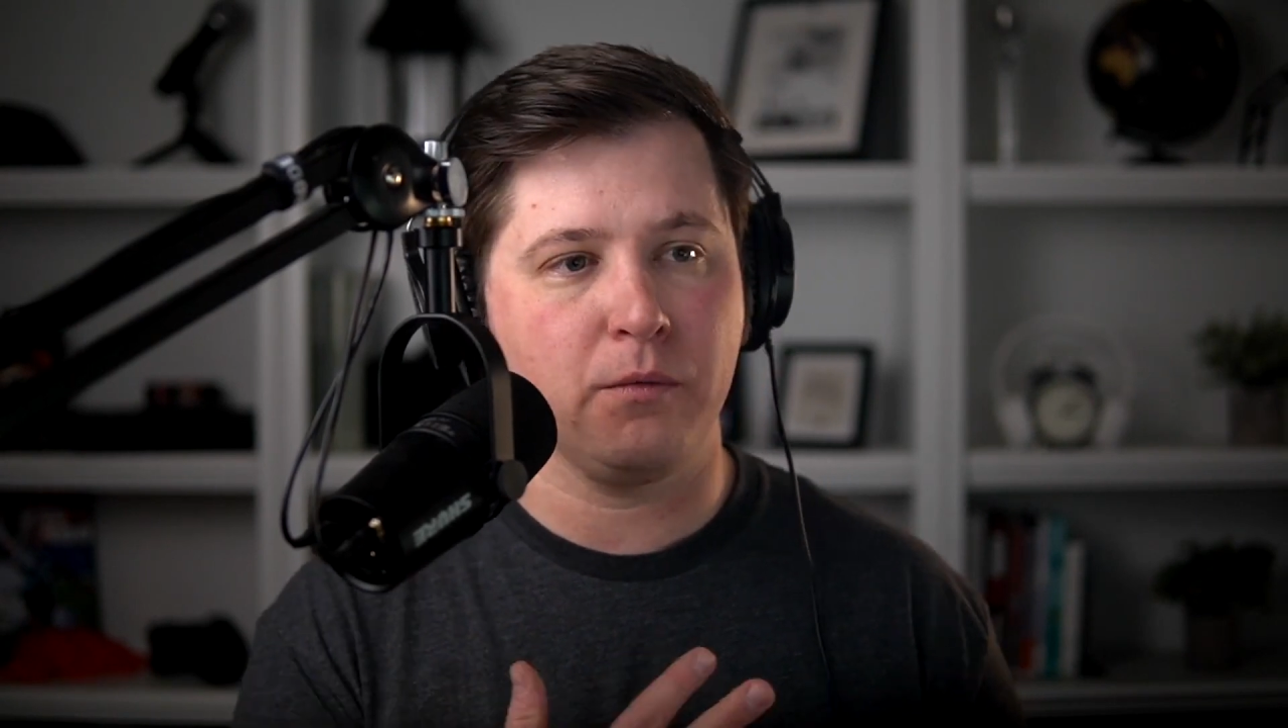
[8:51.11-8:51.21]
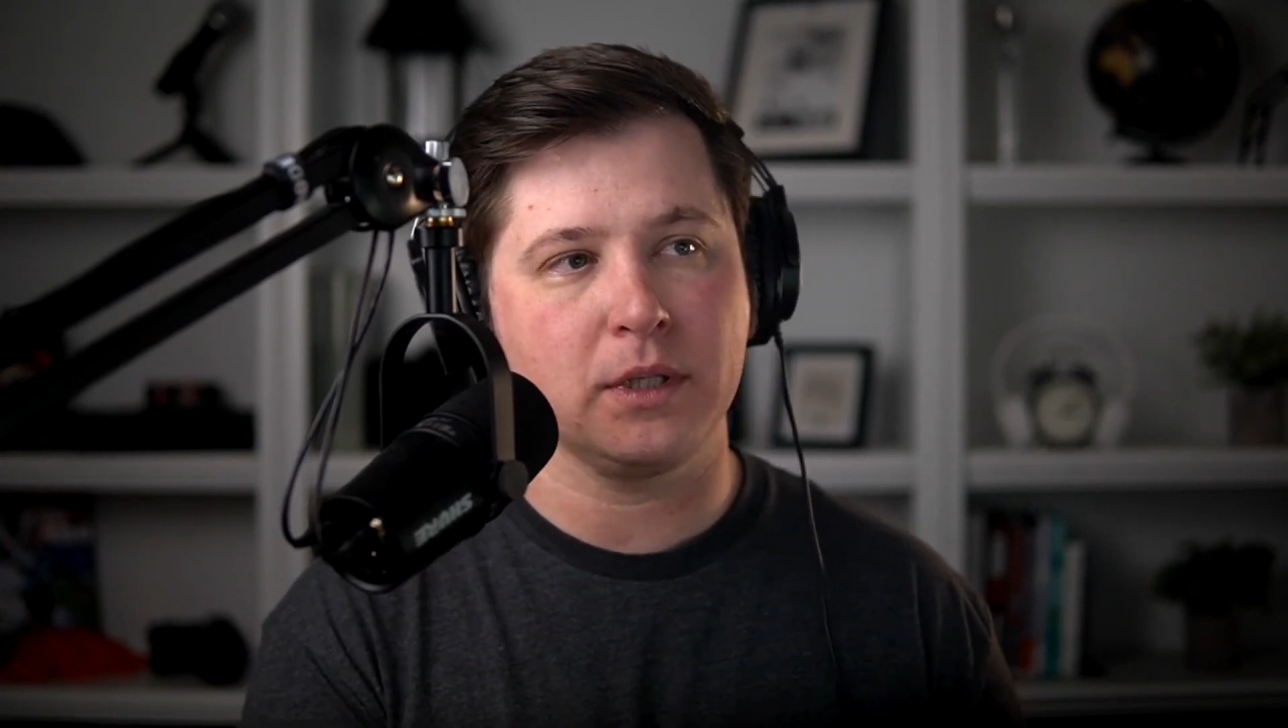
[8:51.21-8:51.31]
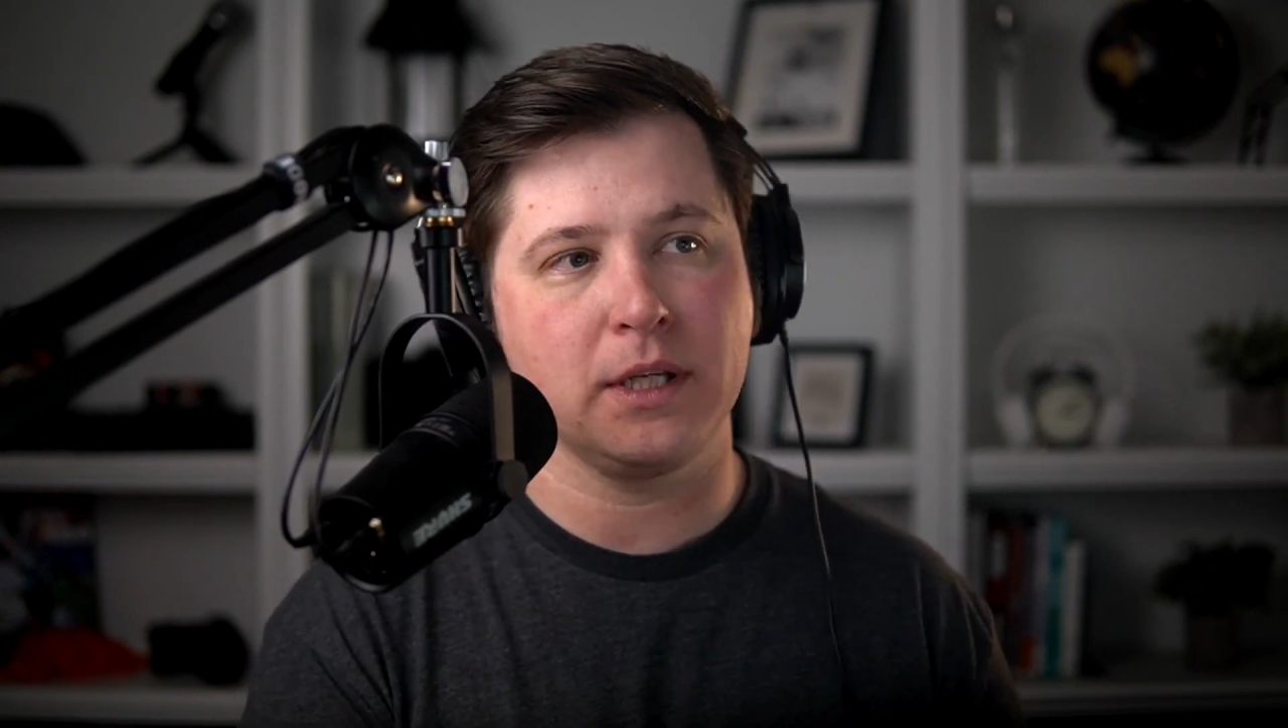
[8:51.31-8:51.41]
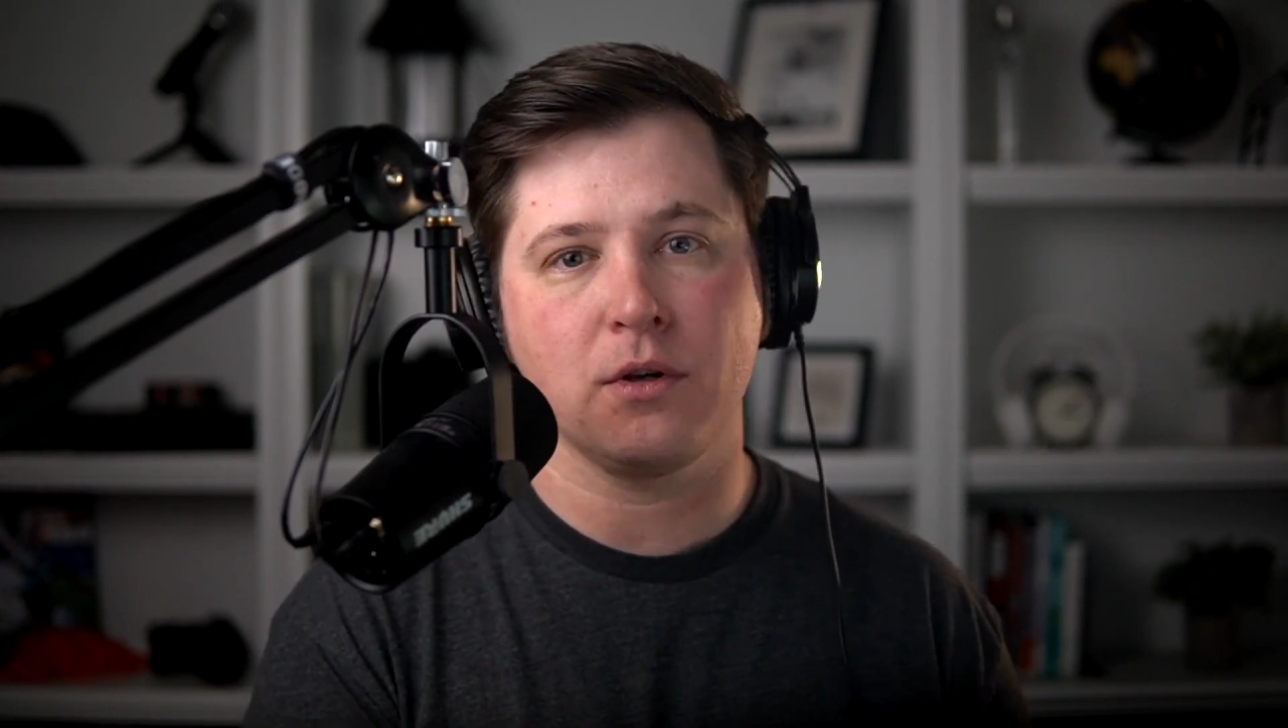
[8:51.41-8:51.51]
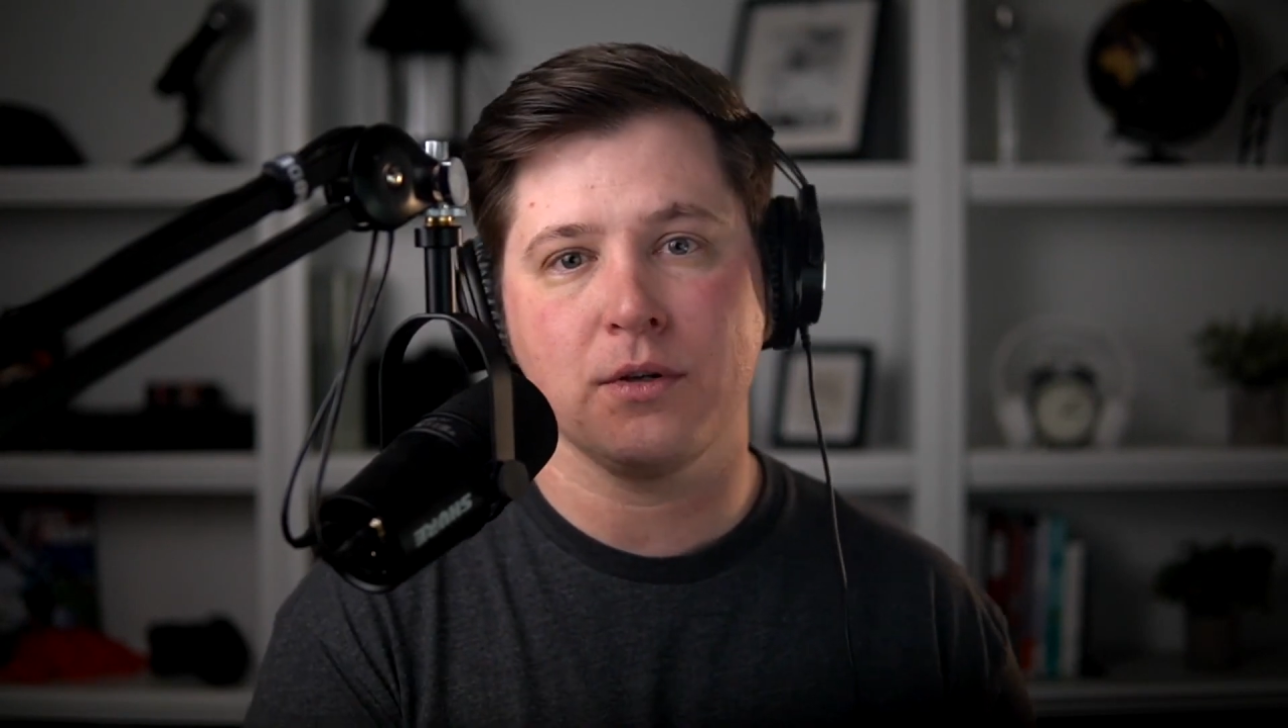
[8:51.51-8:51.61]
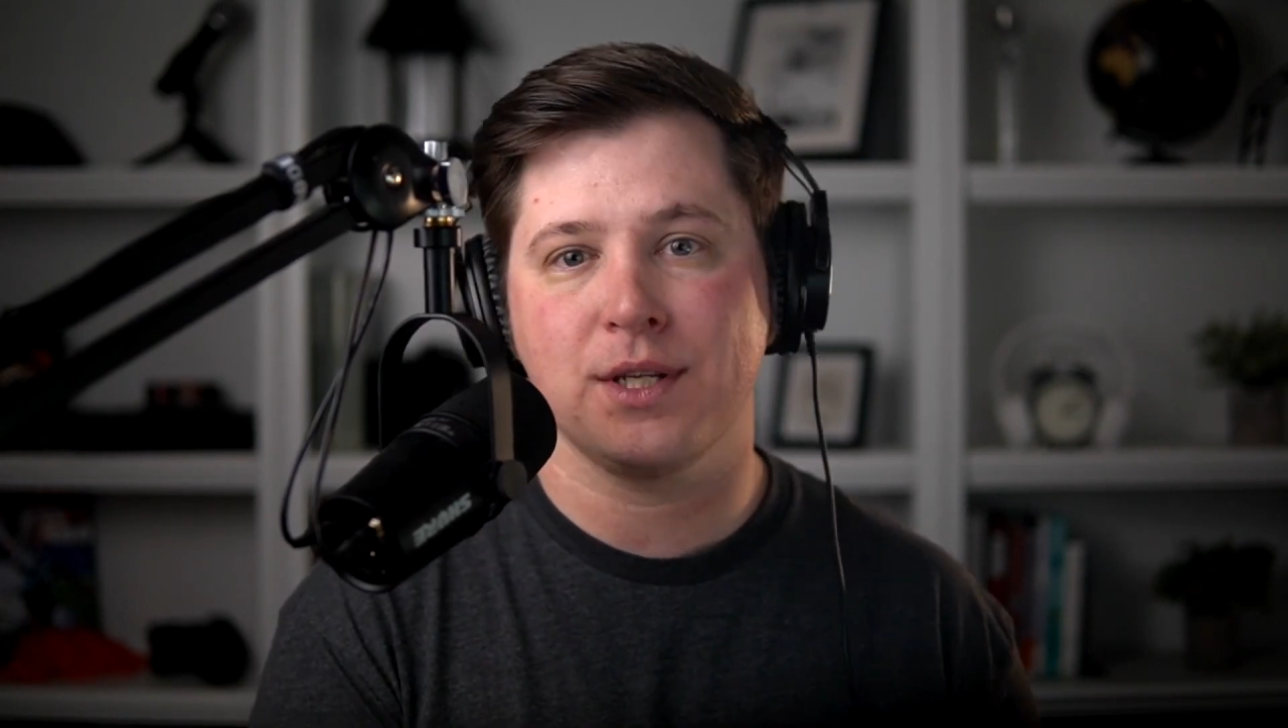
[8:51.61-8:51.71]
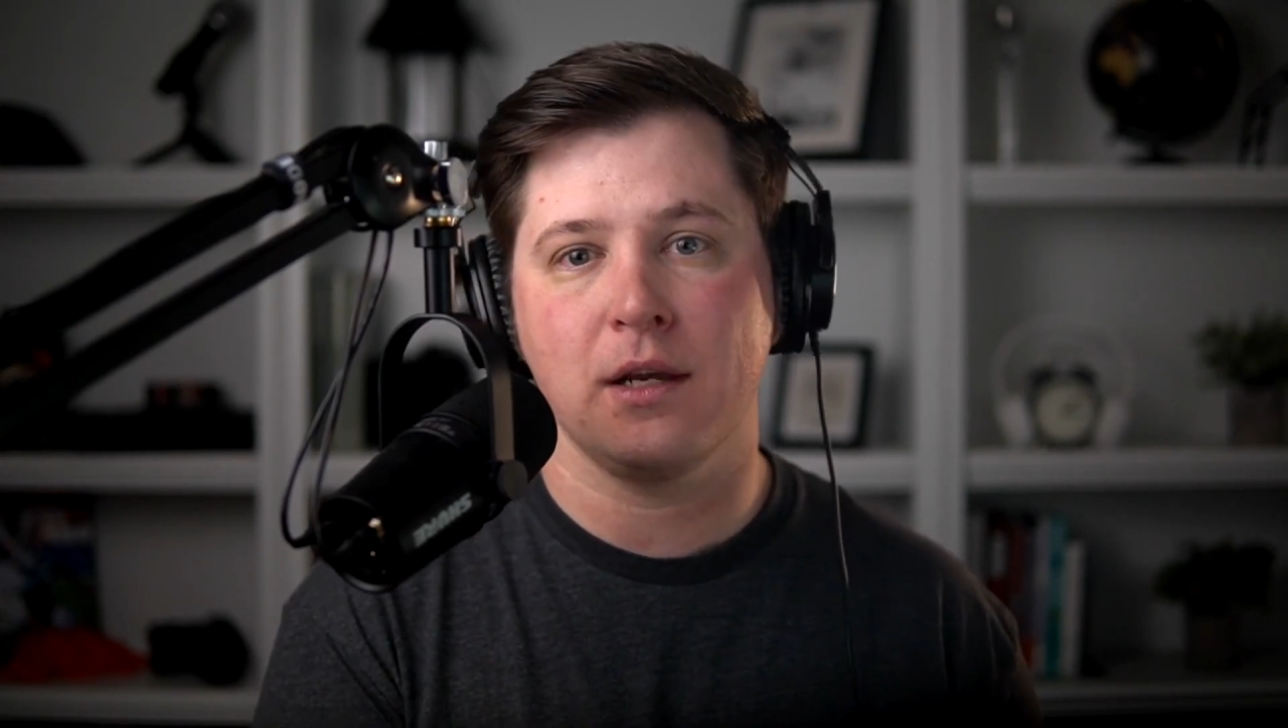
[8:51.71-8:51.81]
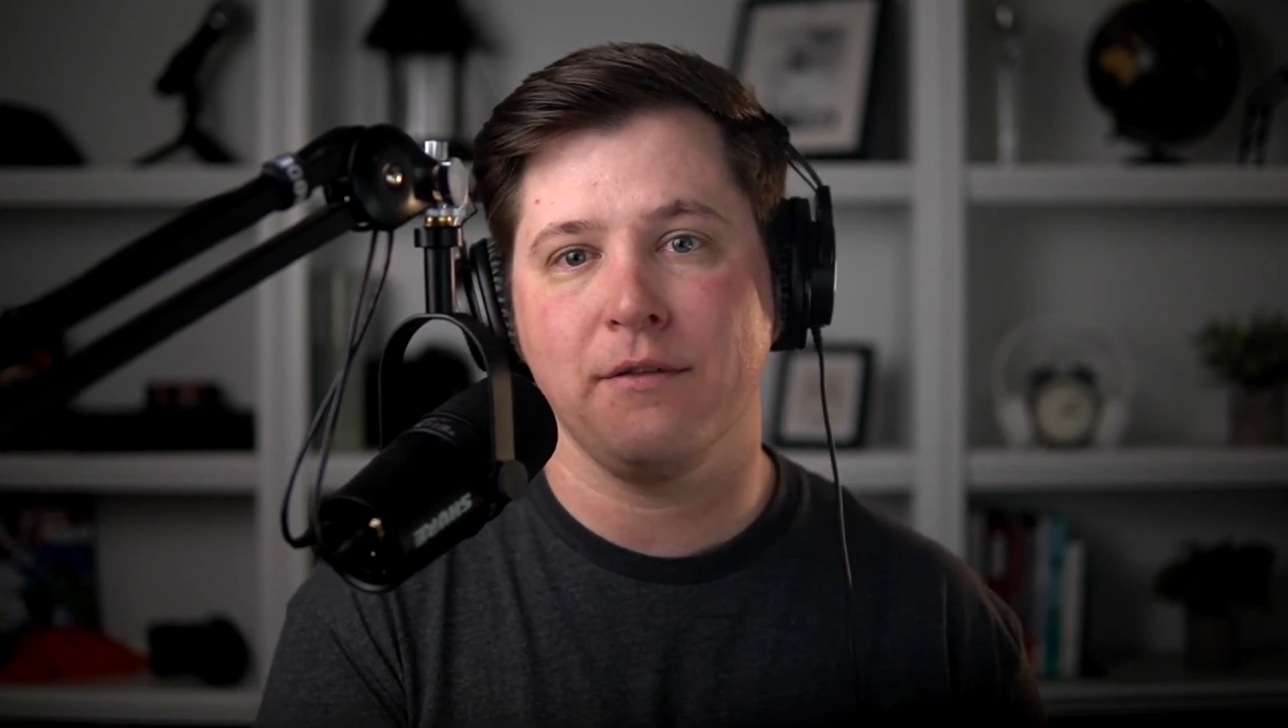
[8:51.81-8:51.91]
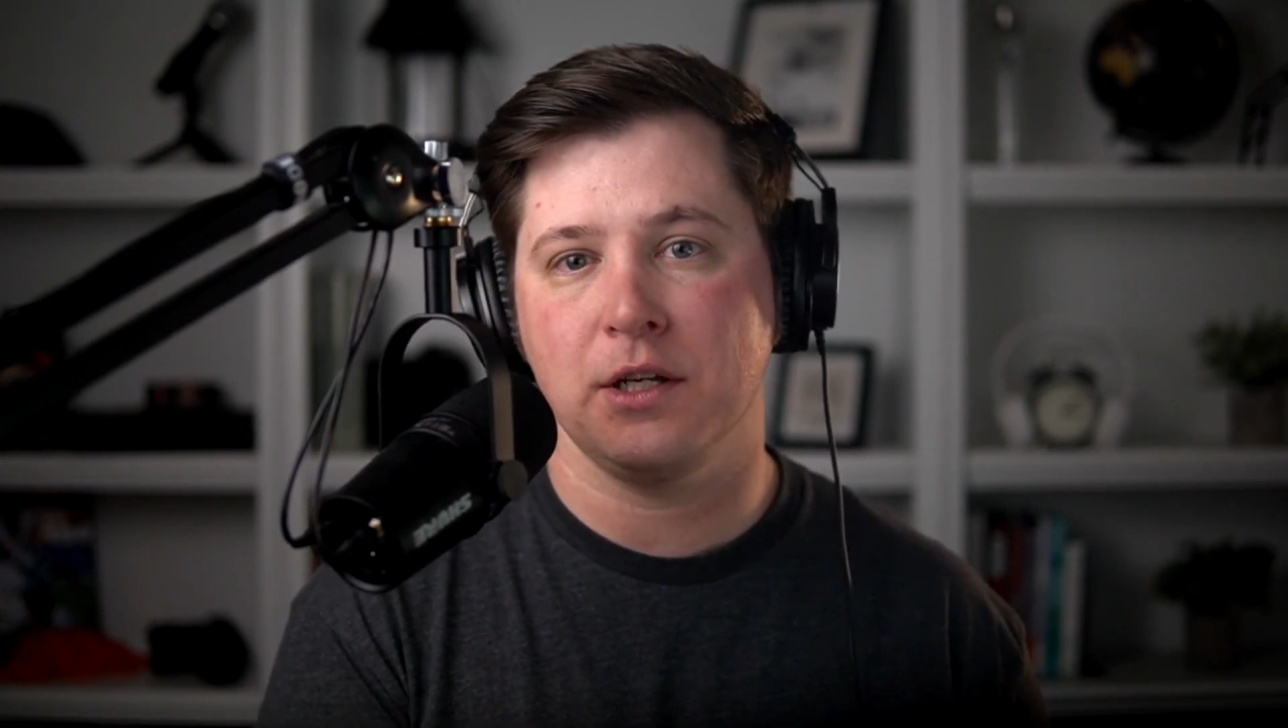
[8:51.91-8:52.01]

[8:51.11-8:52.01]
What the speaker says: released our State of